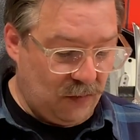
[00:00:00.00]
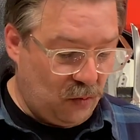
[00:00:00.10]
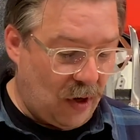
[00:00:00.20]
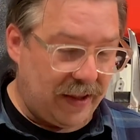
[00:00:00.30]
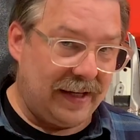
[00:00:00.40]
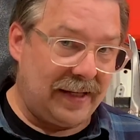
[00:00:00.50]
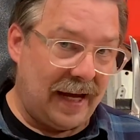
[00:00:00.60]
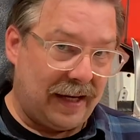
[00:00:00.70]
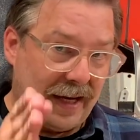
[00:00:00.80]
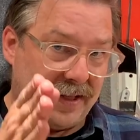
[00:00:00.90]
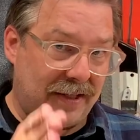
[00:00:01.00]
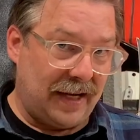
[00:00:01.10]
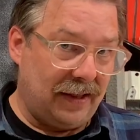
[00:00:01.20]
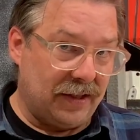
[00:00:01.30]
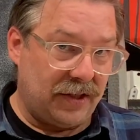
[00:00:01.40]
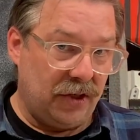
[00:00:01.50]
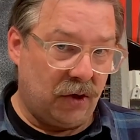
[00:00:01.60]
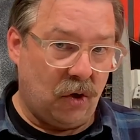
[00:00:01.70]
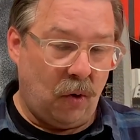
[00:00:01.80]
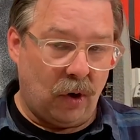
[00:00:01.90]
where they take a stainless steel
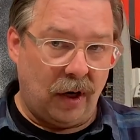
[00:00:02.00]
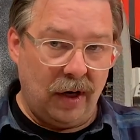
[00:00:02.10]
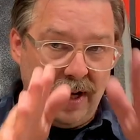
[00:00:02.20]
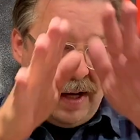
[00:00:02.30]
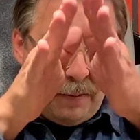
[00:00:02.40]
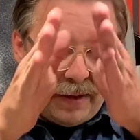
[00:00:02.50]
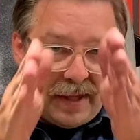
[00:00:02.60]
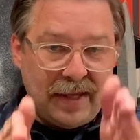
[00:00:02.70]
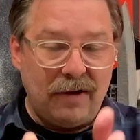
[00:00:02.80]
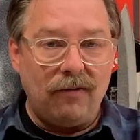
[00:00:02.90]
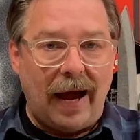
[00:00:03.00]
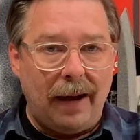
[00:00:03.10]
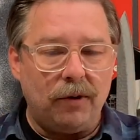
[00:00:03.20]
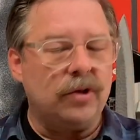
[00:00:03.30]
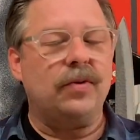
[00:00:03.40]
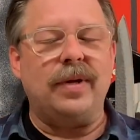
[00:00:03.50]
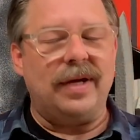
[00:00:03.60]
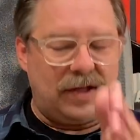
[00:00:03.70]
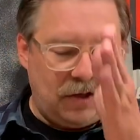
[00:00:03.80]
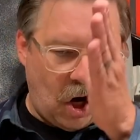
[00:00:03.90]
core, but then they a
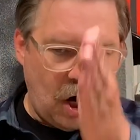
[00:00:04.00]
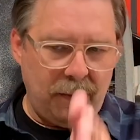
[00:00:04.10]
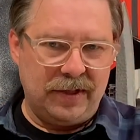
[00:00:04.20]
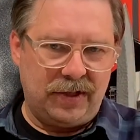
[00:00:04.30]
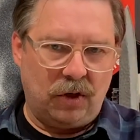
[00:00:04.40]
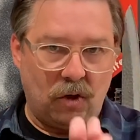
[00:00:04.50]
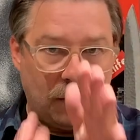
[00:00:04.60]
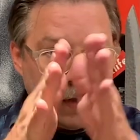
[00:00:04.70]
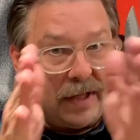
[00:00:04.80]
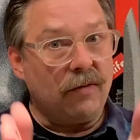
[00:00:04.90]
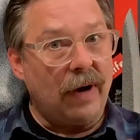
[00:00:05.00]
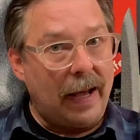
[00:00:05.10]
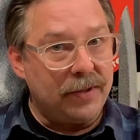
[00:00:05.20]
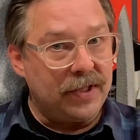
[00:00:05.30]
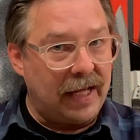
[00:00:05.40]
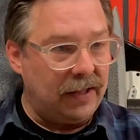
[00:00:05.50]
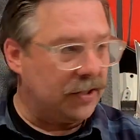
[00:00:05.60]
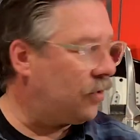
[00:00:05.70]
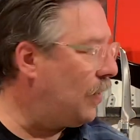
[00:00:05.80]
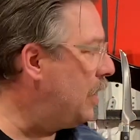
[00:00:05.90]
carbon steel core, but then they wrap
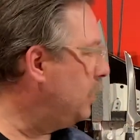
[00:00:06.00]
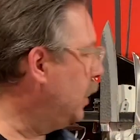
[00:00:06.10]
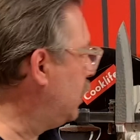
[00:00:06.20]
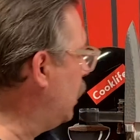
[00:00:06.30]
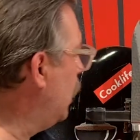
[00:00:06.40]
stainless around it.